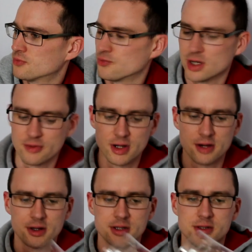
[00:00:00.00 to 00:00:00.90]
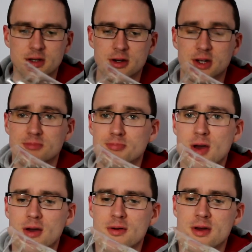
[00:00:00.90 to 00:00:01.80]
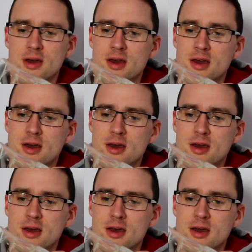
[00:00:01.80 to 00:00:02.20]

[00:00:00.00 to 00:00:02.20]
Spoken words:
Really, really nice. So I